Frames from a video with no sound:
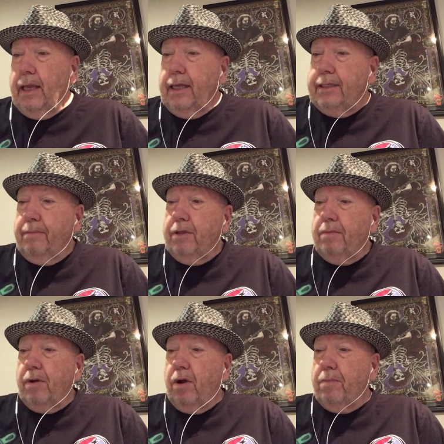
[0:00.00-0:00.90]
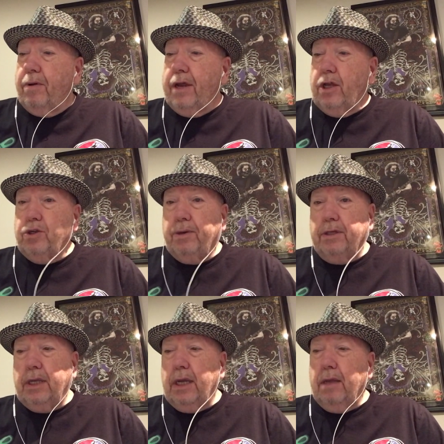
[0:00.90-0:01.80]
some of them are pretty
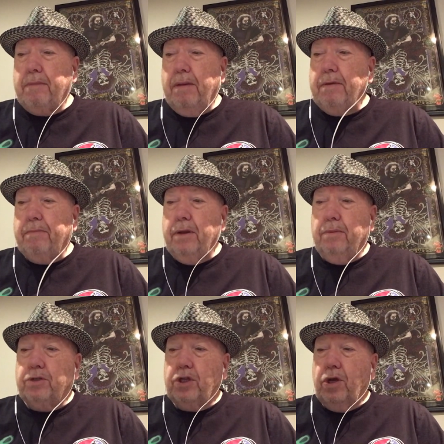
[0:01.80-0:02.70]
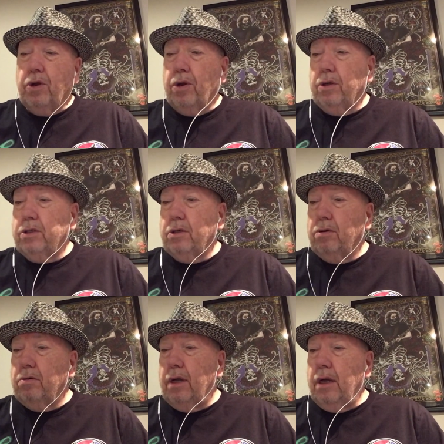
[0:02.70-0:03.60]
interesting and maybe a bit obscure.
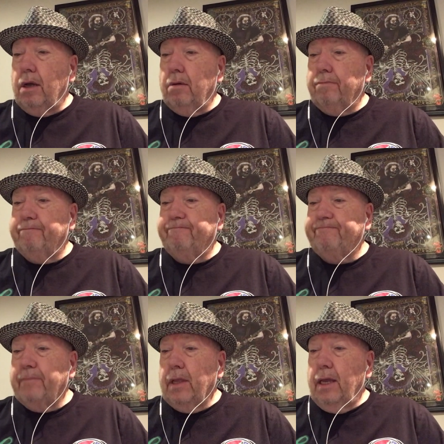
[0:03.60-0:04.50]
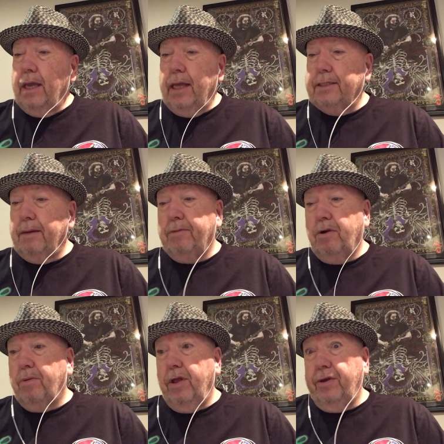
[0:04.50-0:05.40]
So, um, and some are
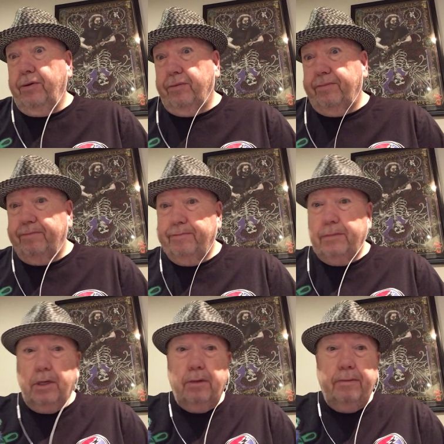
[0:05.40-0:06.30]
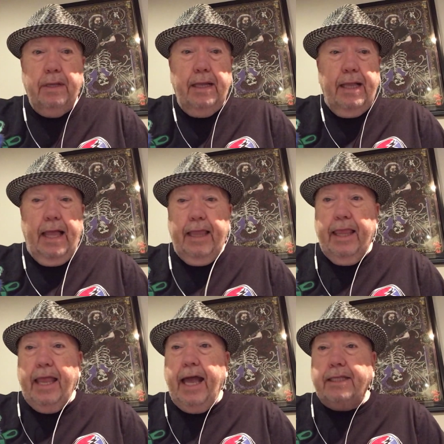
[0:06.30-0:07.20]
well known. So.
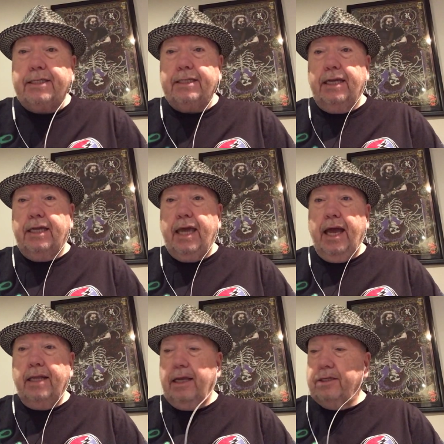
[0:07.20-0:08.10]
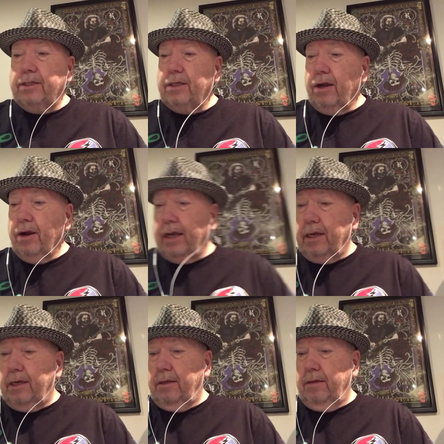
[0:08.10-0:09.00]
Let's get
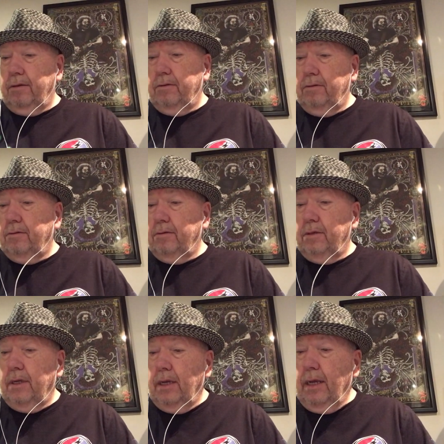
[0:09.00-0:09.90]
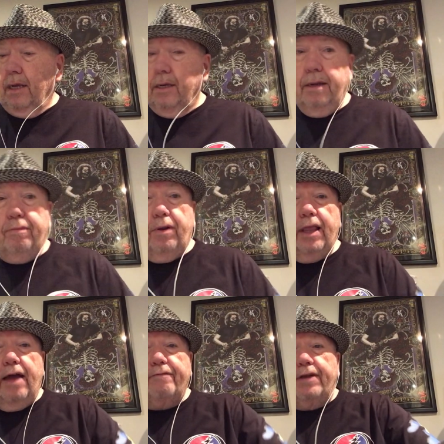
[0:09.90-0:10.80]
started. Number
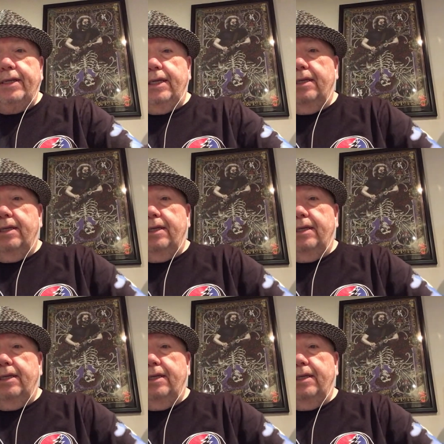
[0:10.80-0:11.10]
11.